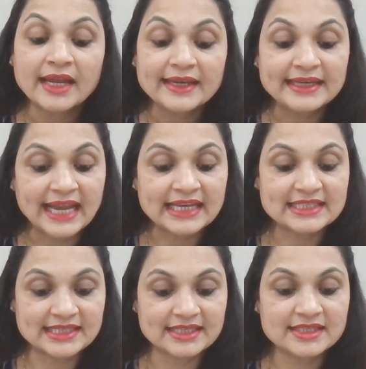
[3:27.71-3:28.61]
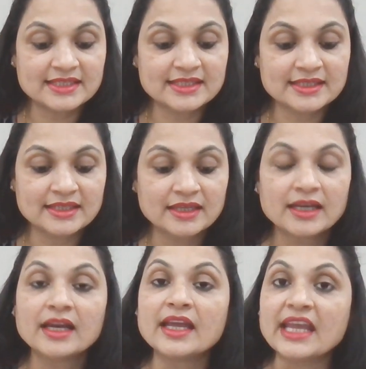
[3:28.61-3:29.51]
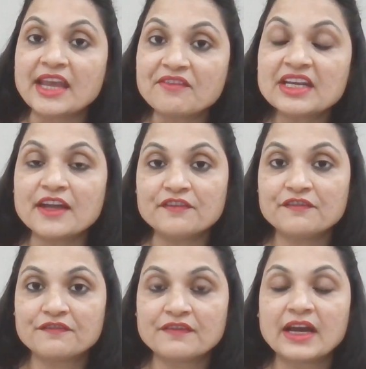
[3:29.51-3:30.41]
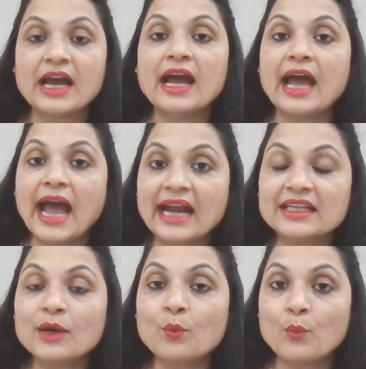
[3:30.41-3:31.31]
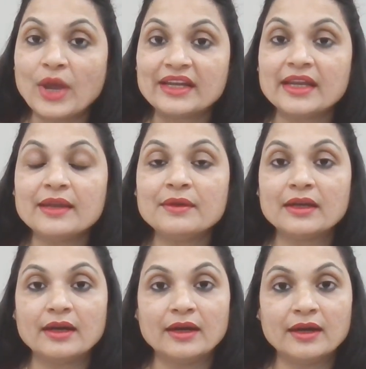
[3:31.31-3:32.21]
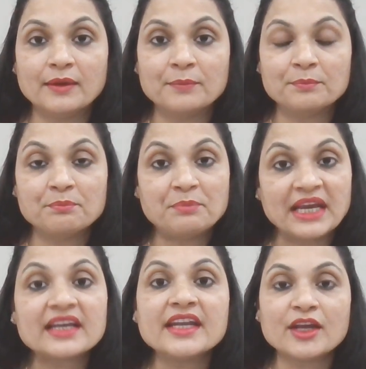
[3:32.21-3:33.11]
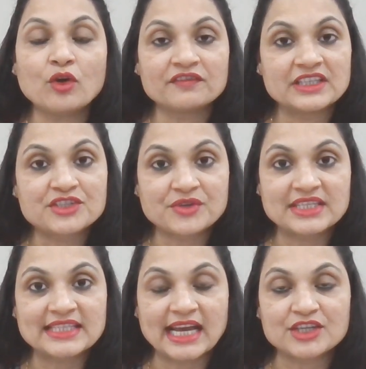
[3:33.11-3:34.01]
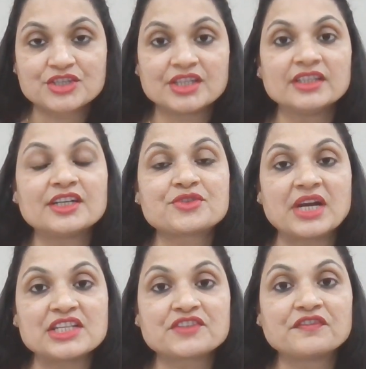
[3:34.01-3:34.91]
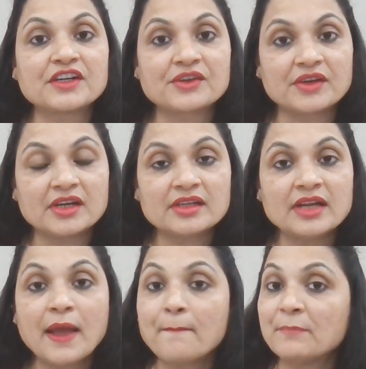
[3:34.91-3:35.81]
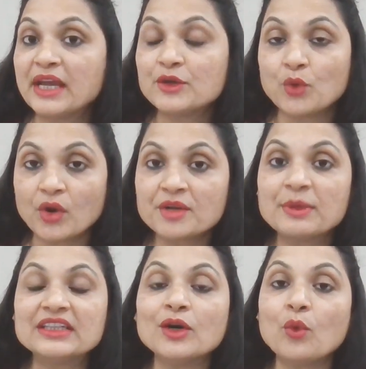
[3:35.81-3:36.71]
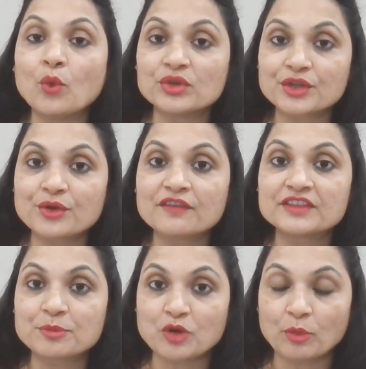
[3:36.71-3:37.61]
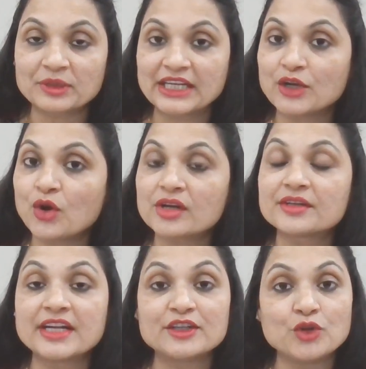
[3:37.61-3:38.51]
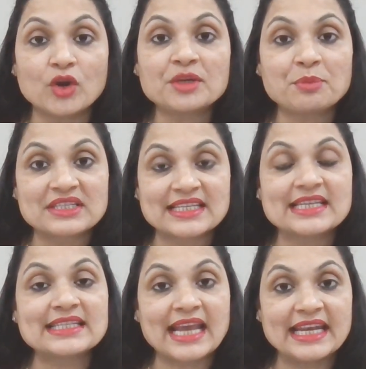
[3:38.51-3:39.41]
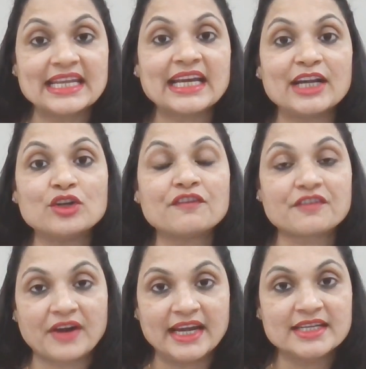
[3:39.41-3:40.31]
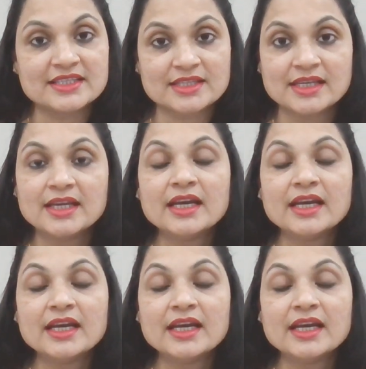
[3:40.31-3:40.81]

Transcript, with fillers: Next is, even if at the very beginning of this transaction the transferor may not be the owner of the property or did not possess any kind of rights